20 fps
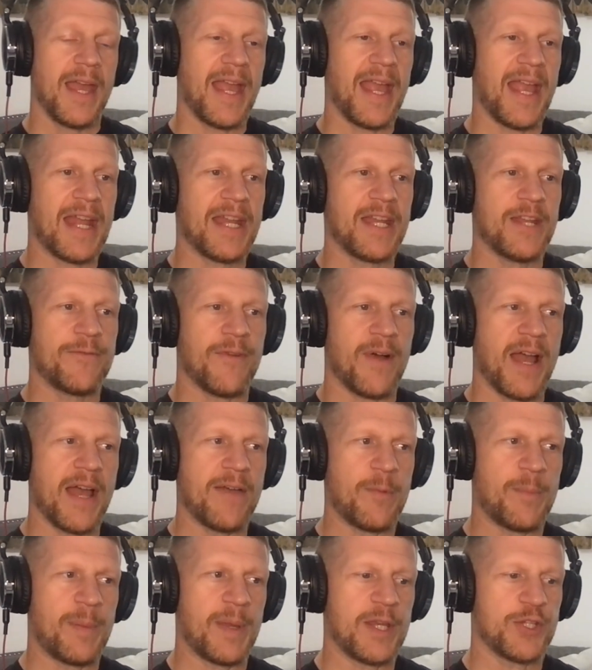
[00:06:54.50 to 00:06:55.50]
And if I
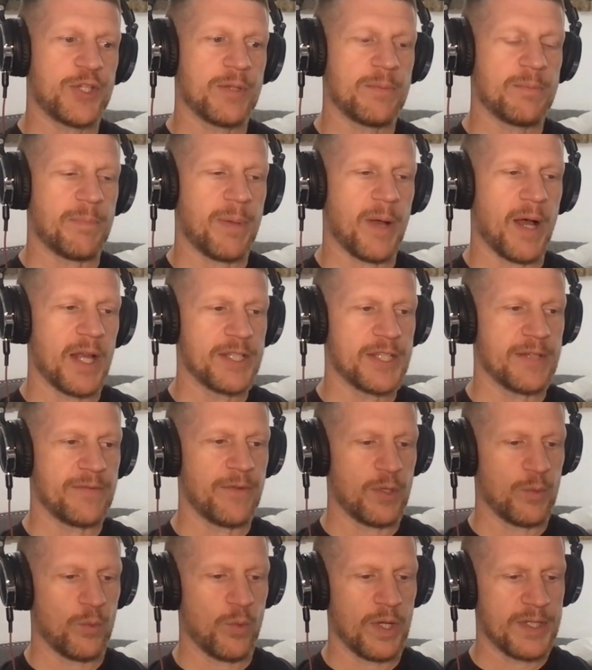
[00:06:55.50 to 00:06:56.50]
have a patient positive
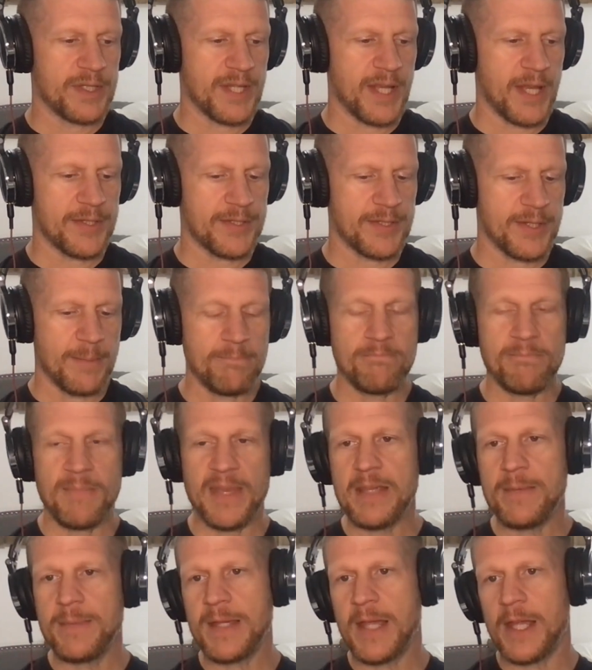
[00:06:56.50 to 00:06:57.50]
on one test,
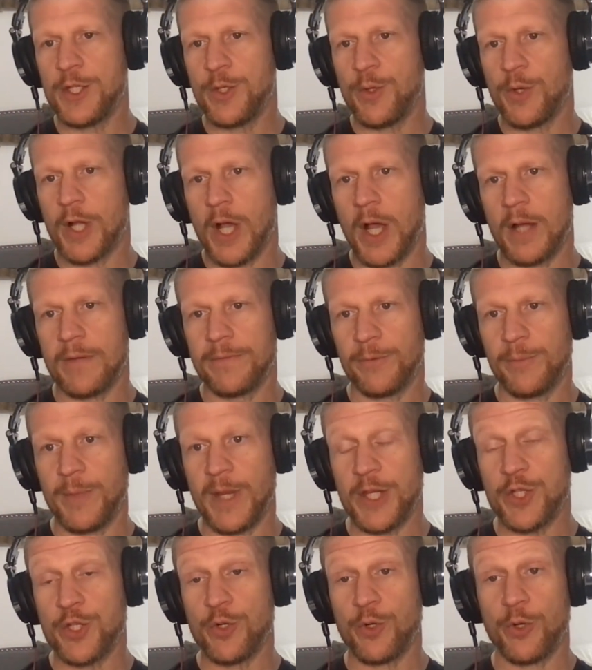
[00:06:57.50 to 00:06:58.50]
maybe I do a
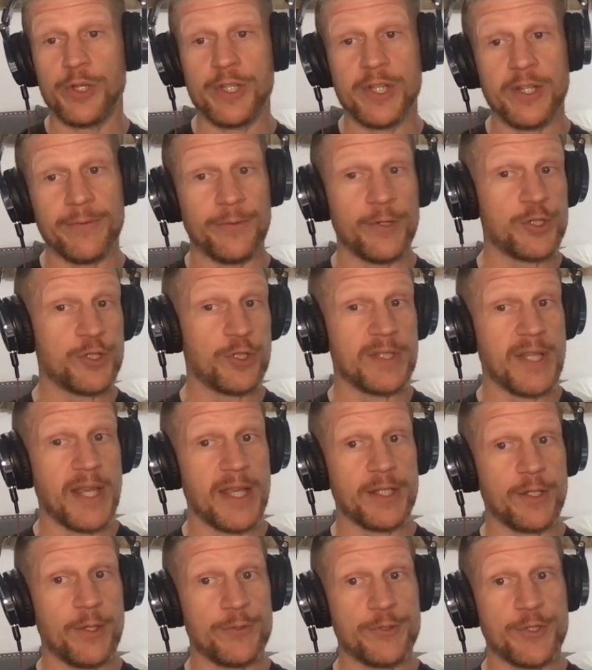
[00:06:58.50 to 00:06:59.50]
confirmation or a differential
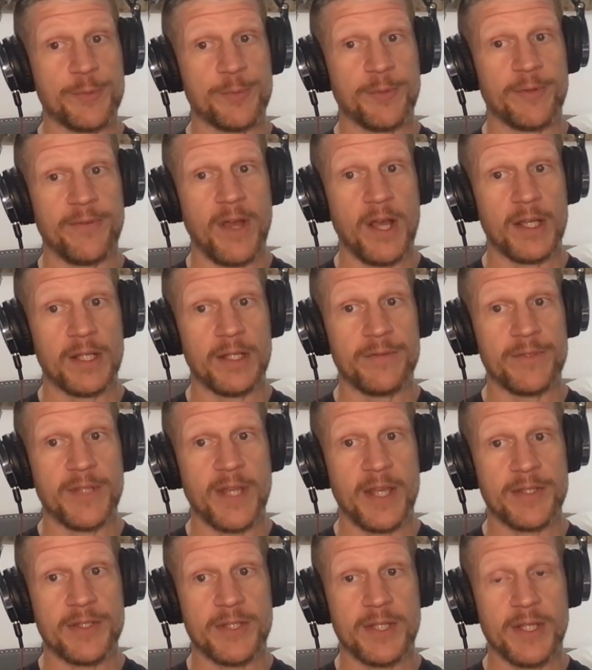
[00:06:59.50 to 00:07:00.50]
diagnosis provocative
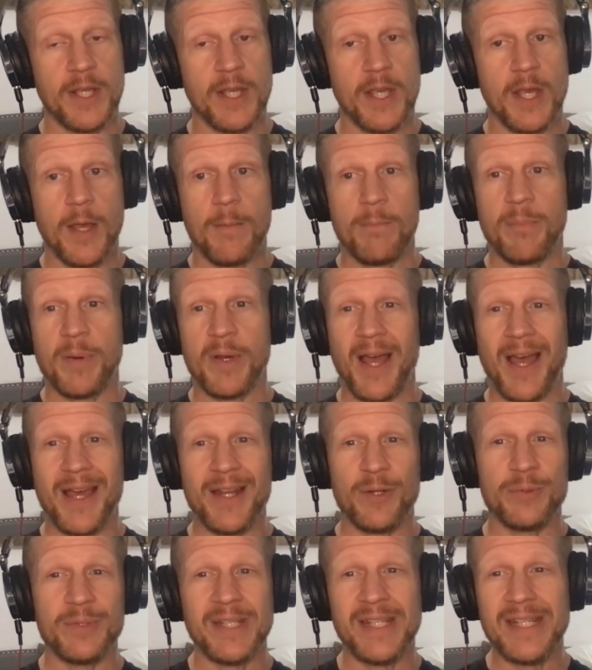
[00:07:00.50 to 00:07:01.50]
test, but I
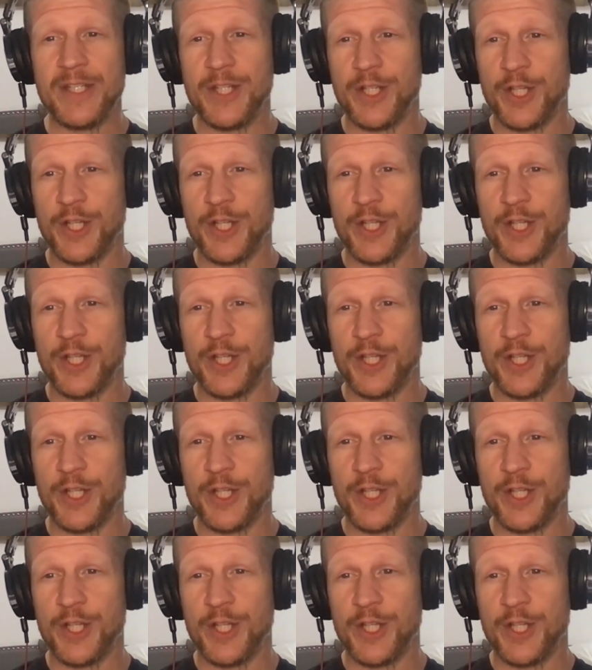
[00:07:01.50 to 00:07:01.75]
don't need to